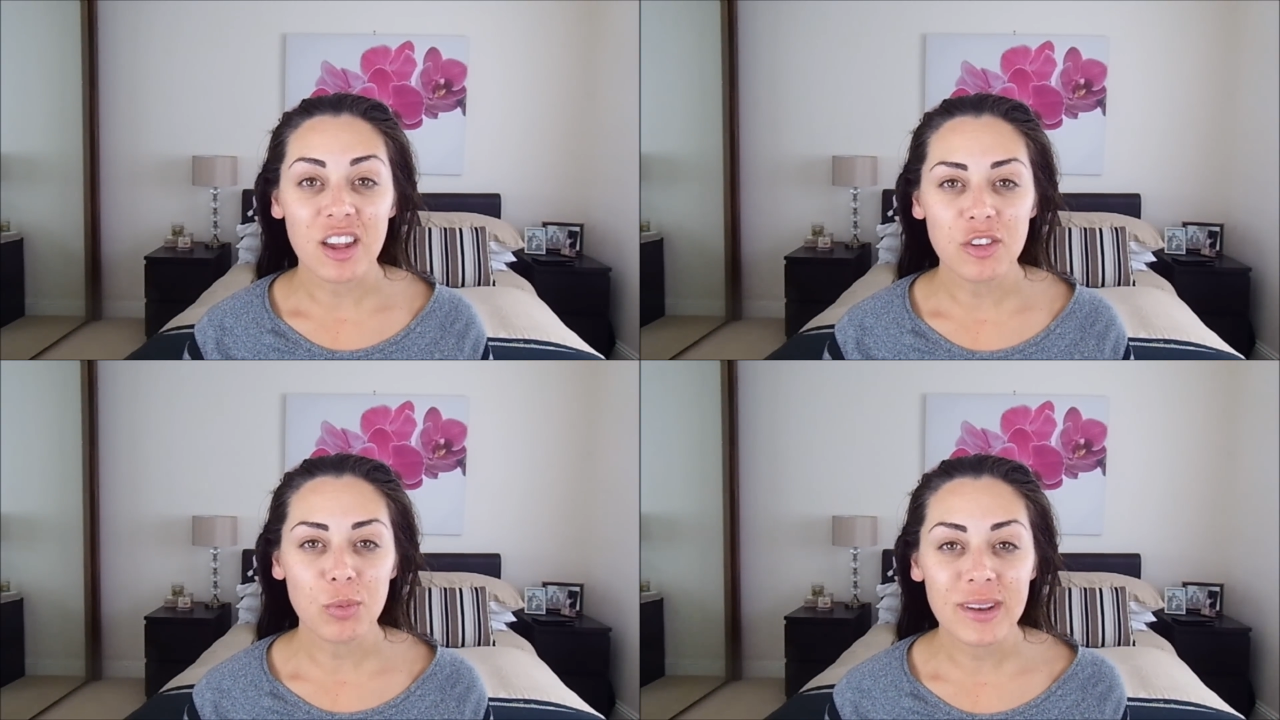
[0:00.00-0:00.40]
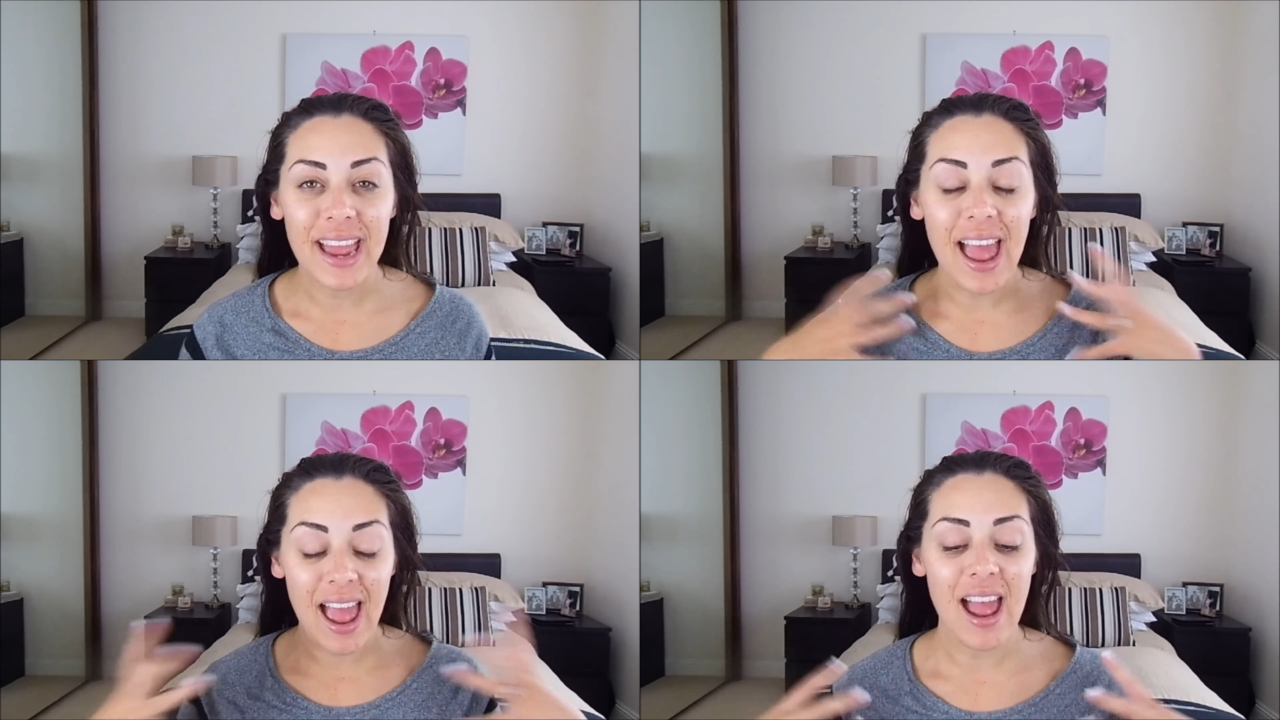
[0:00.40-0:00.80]
I just want to
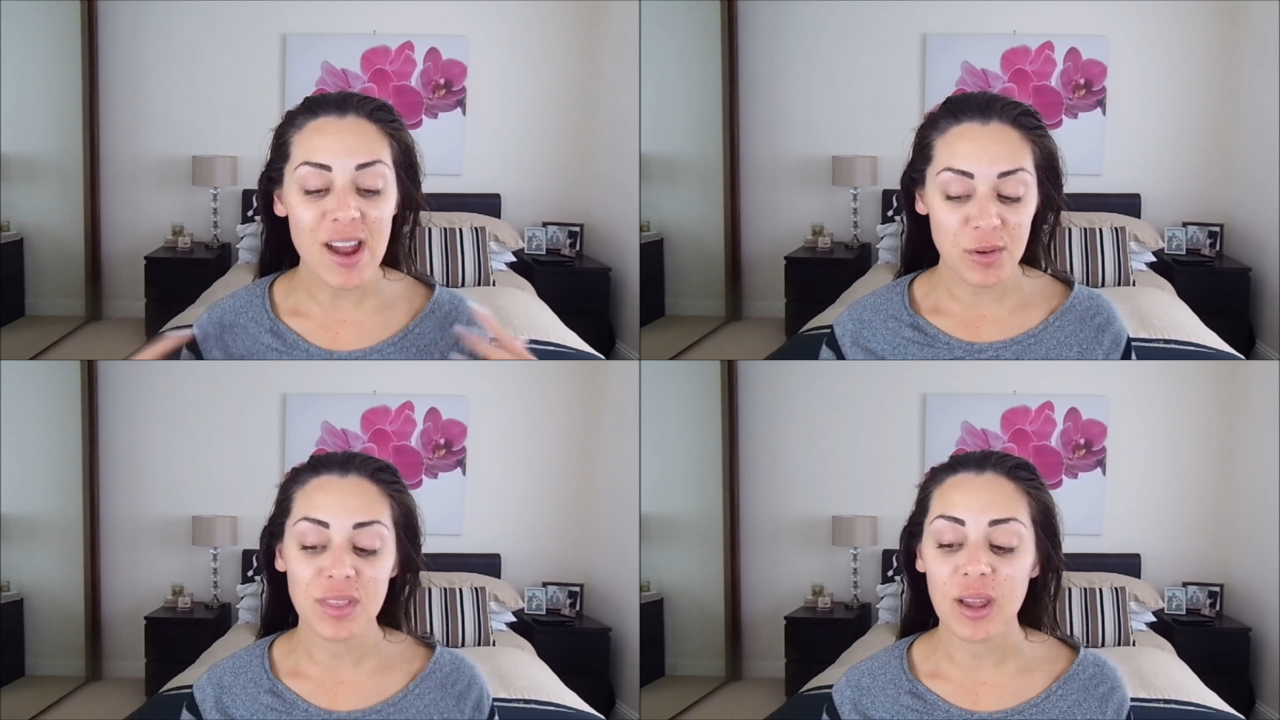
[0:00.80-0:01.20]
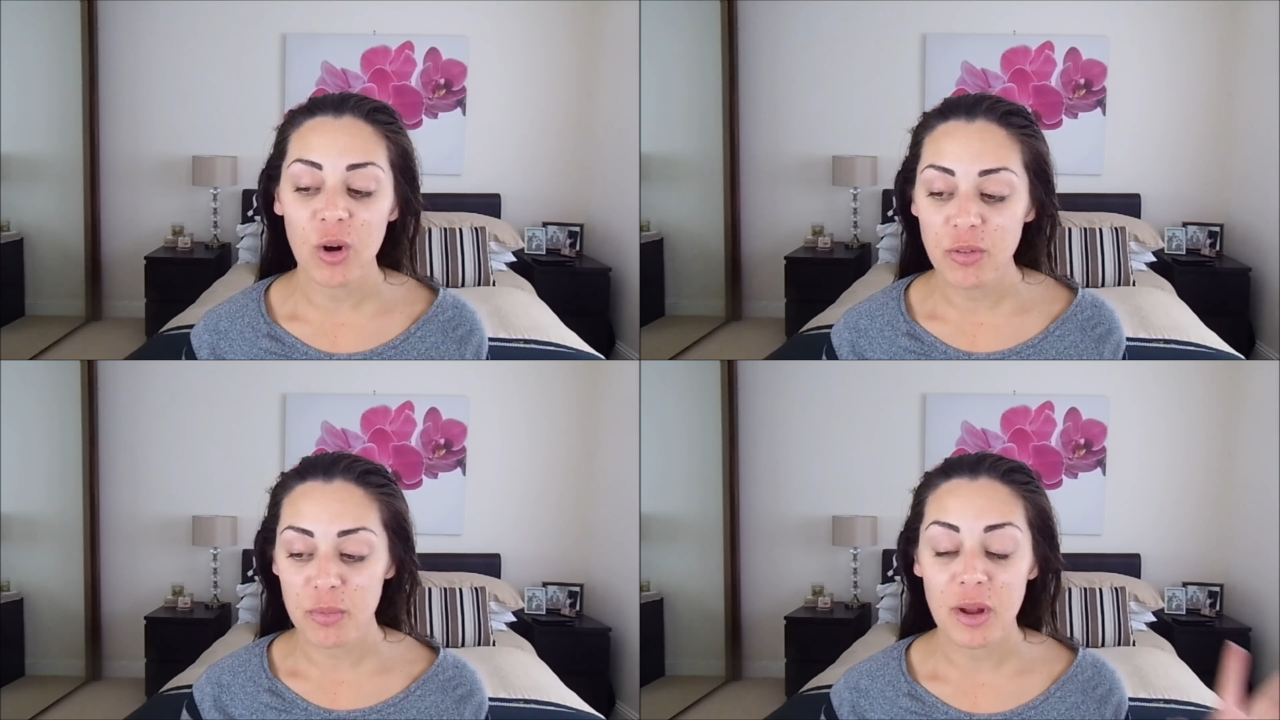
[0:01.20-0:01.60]
get everything
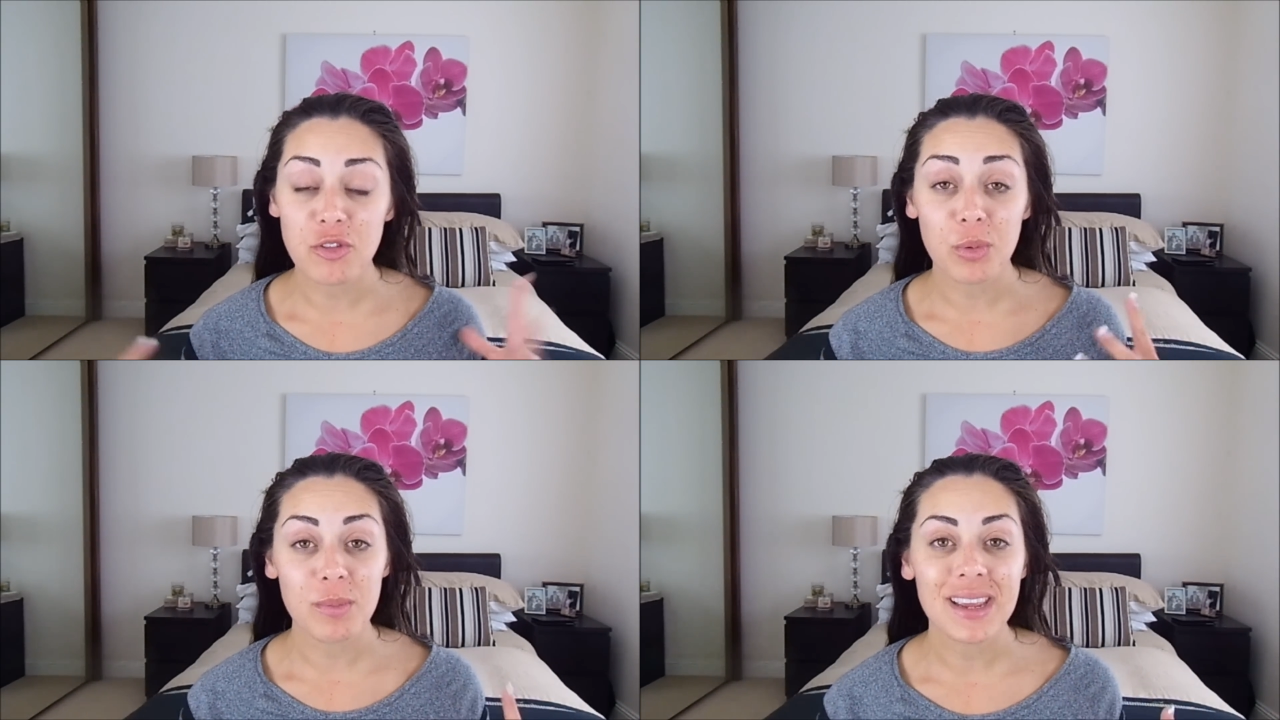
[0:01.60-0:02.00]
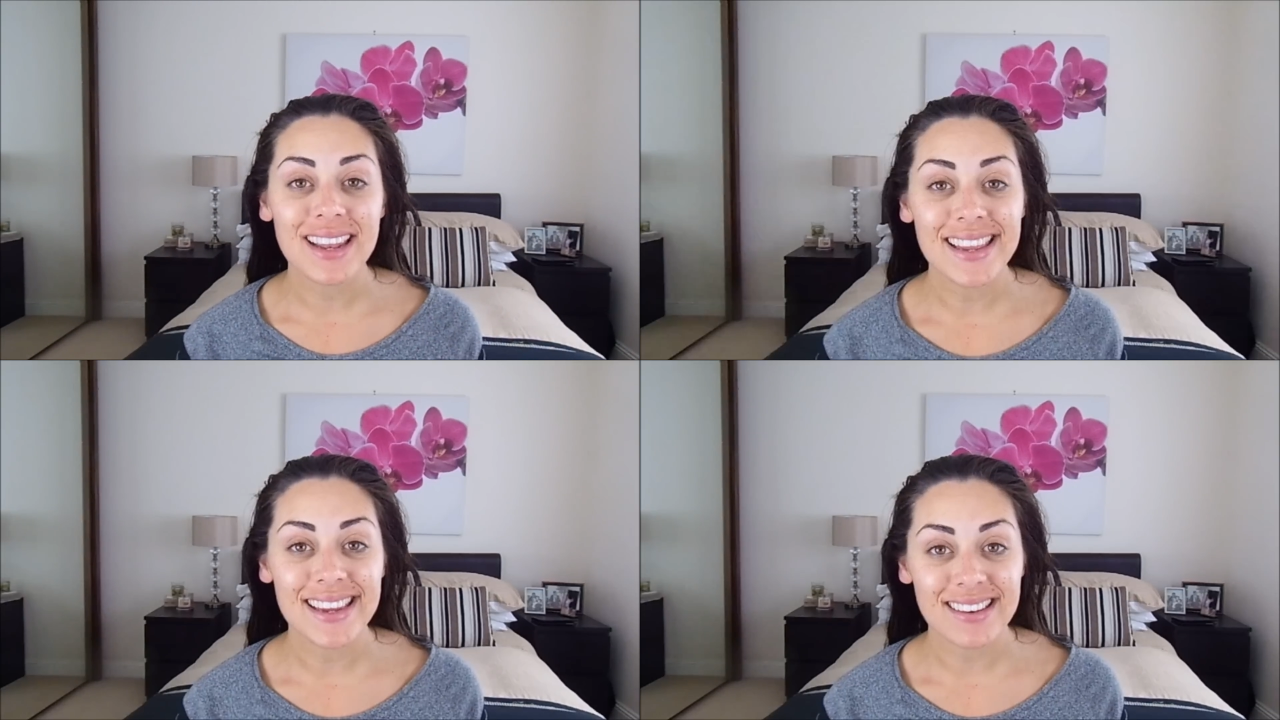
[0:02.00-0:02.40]
off of me. I just want to be
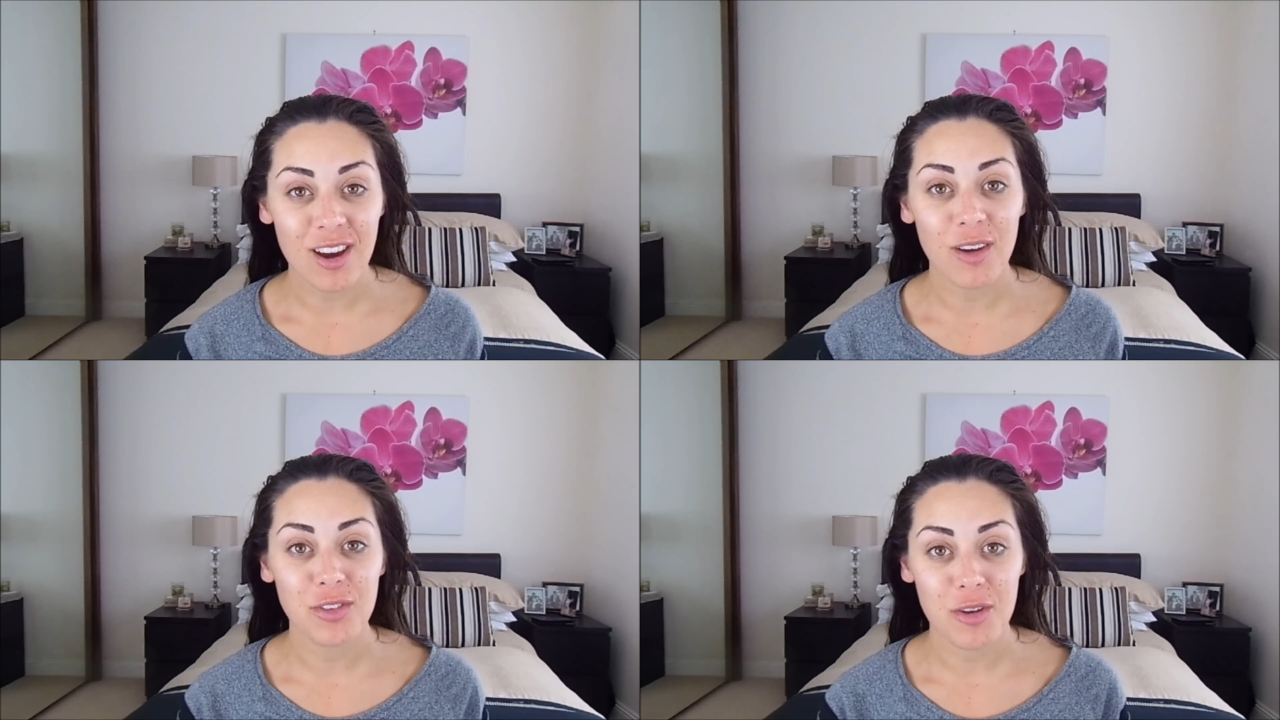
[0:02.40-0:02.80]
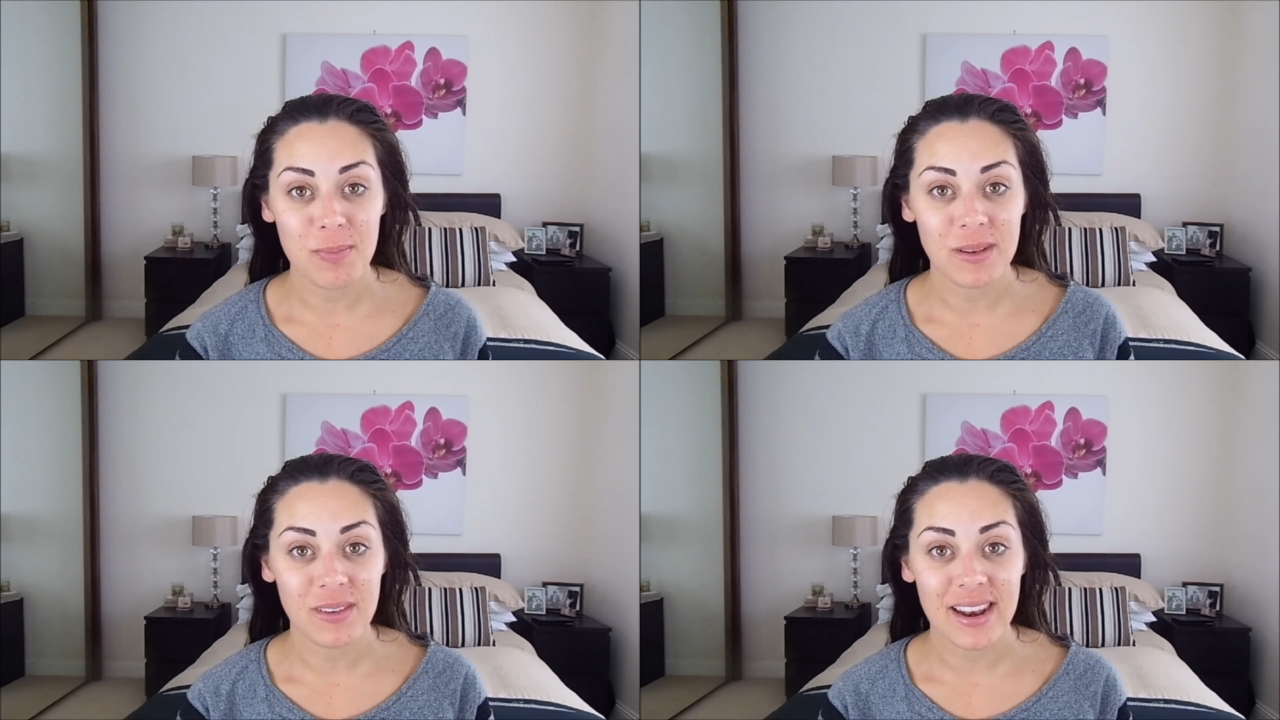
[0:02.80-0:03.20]
clean after I've
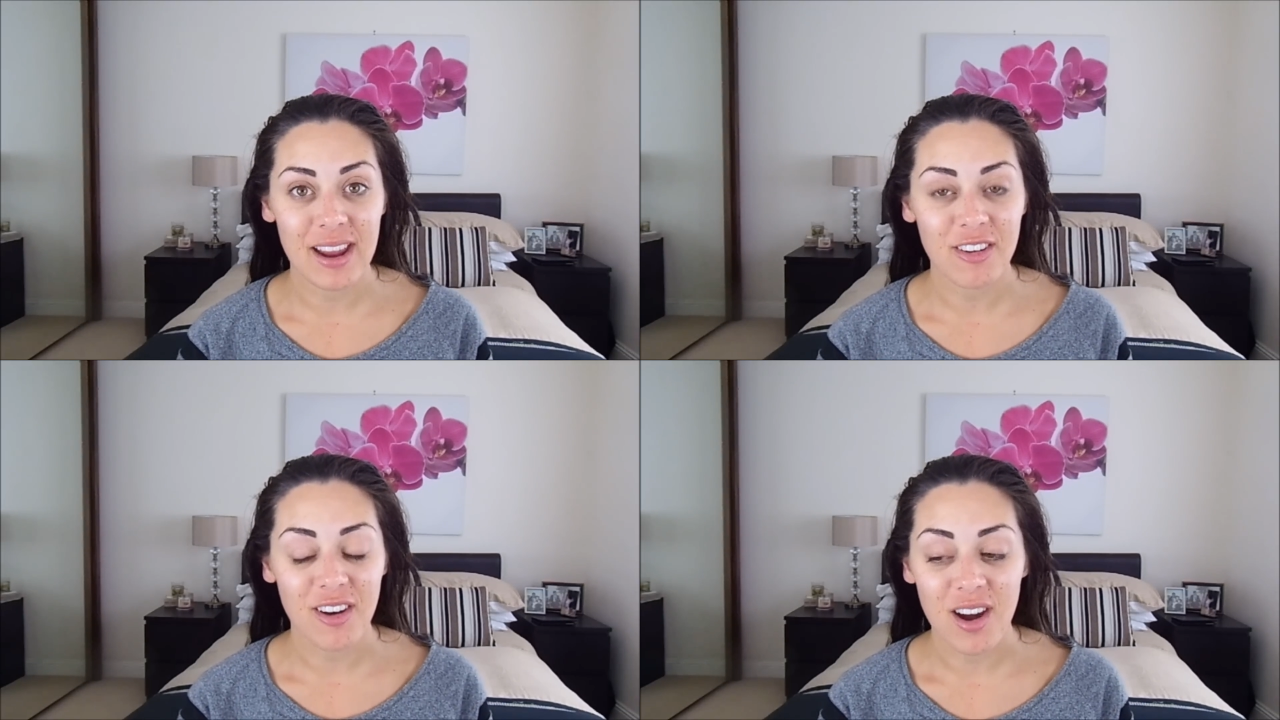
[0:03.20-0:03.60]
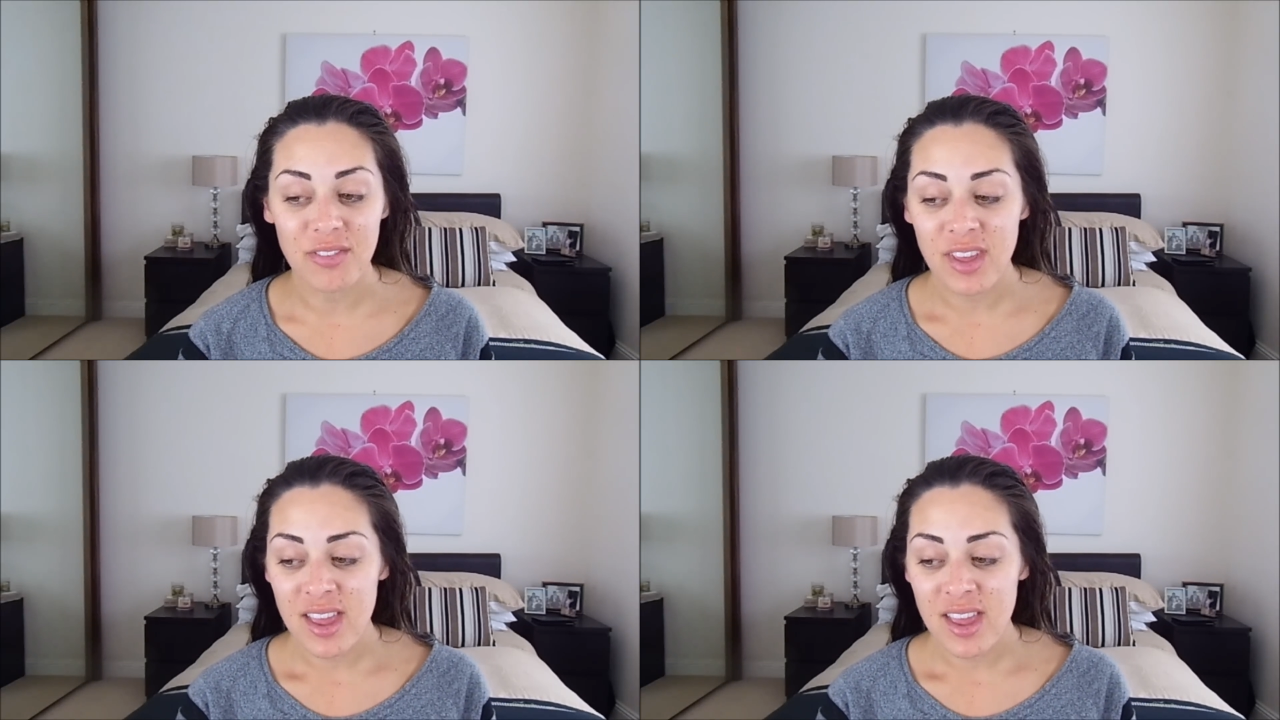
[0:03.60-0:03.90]
been on an aircraft.